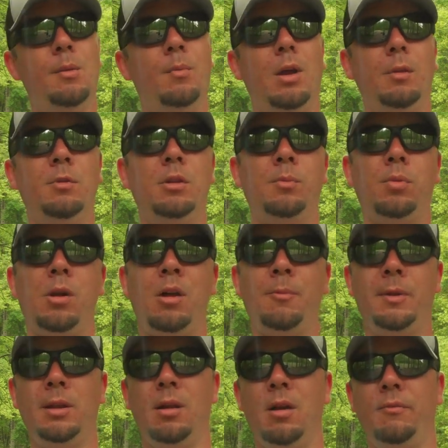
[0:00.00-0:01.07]
Maybe your
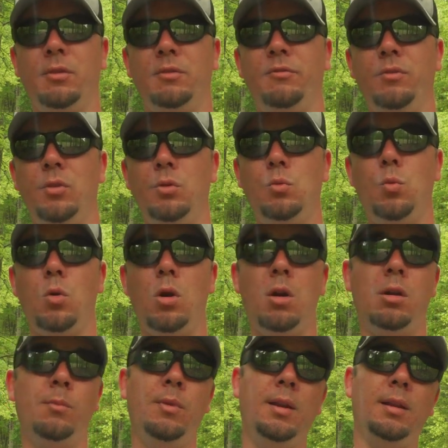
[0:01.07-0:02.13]
property offers food and
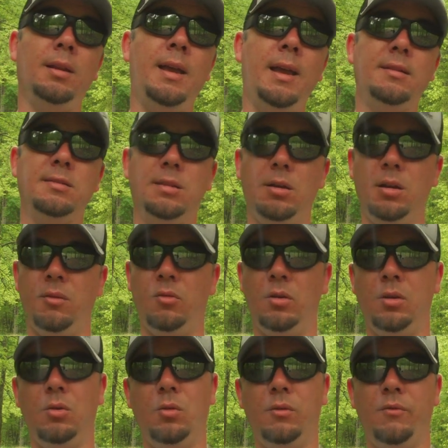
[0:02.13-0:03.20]
water but it lacks
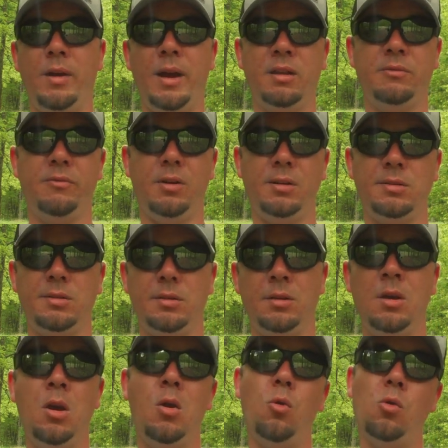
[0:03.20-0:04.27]
cover, or vice versa.